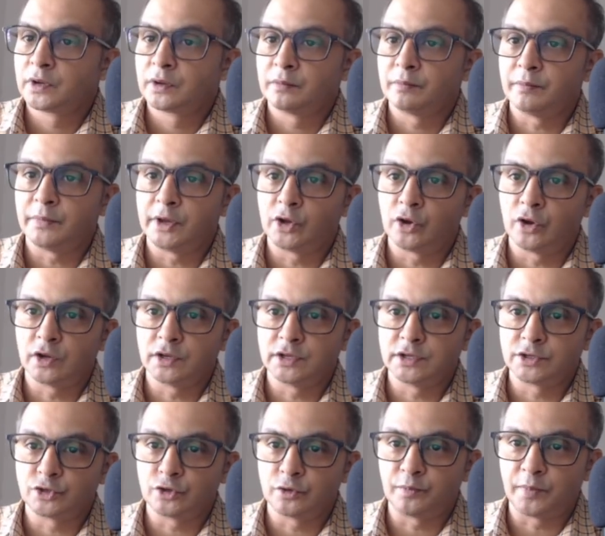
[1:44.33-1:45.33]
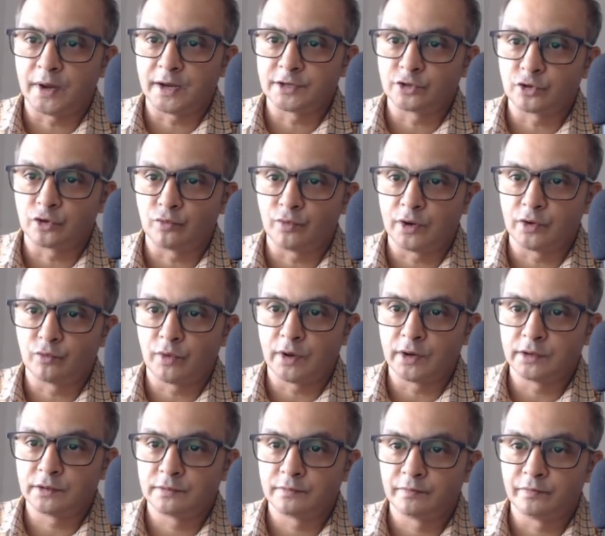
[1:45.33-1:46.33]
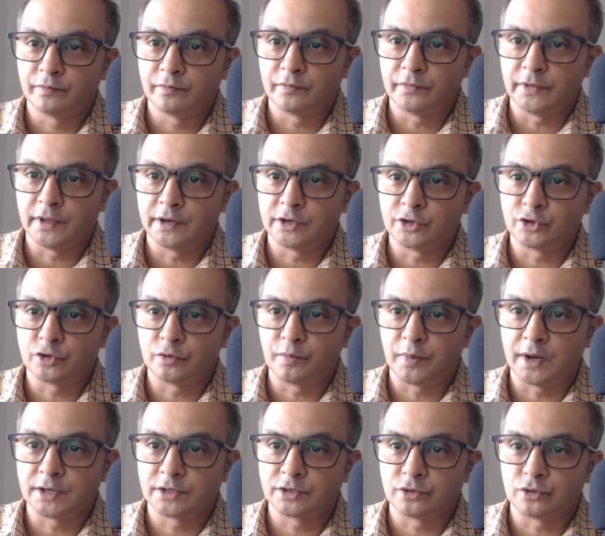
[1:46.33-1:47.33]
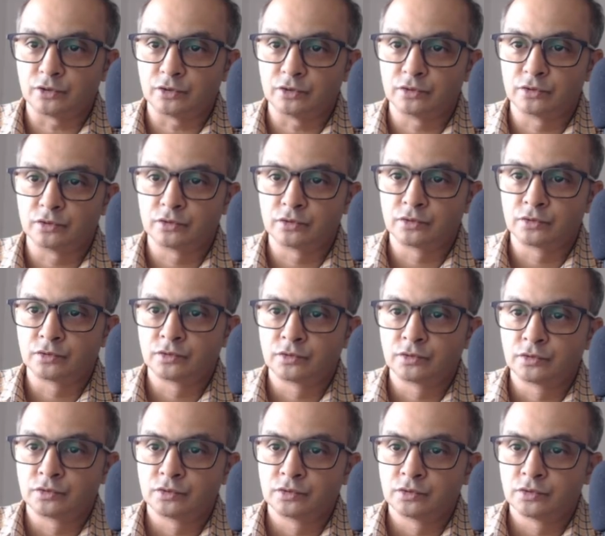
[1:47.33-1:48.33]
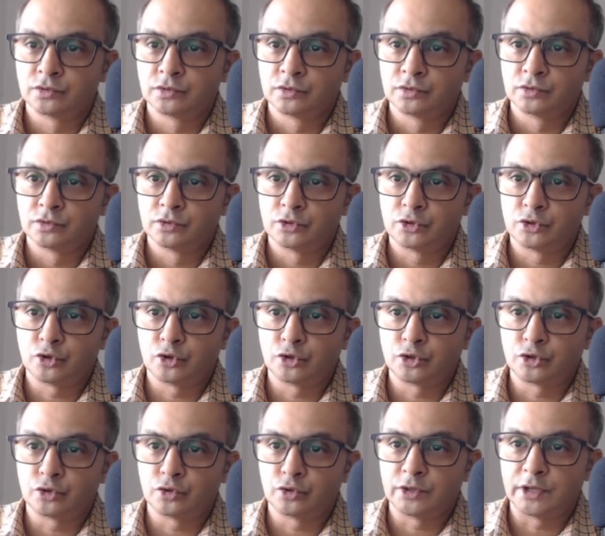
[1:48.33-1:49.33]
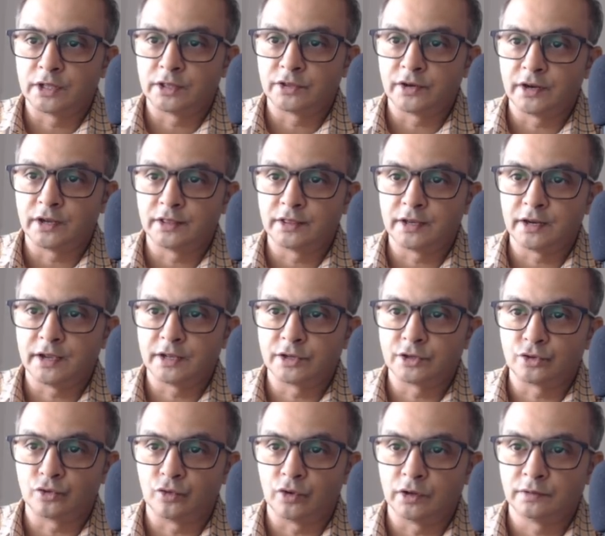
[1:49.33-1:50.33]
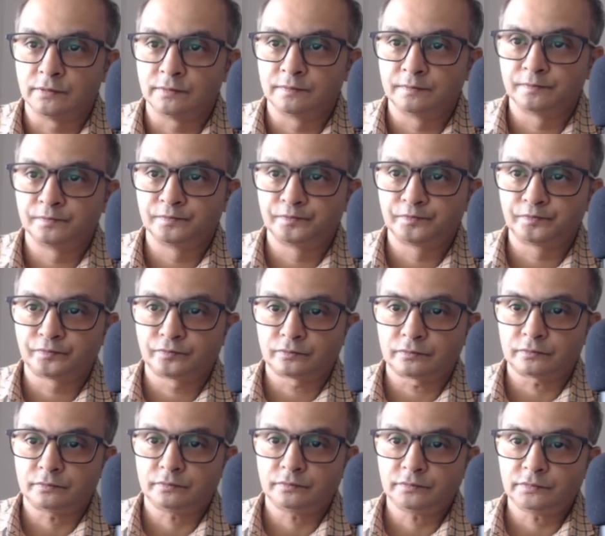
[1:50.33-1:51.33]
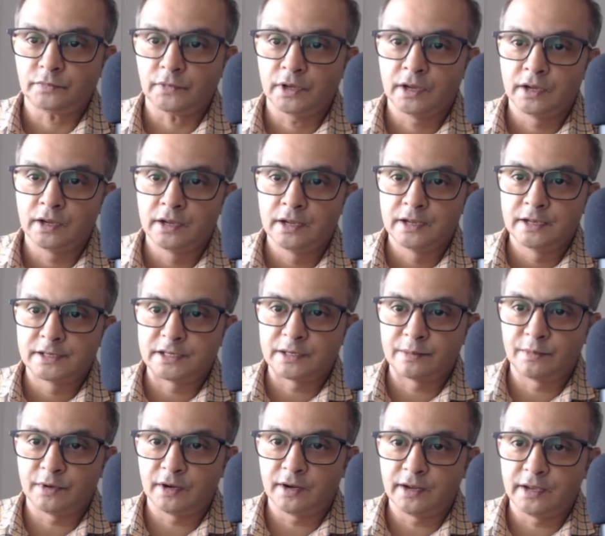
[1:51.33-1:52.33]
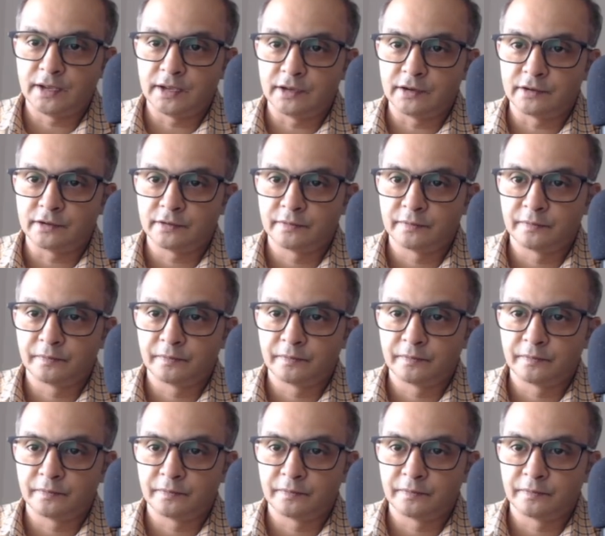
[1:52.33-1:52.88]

because it should pass through 1 1, then it should pass through 2 2, then 3 3, and so on. Similarly here,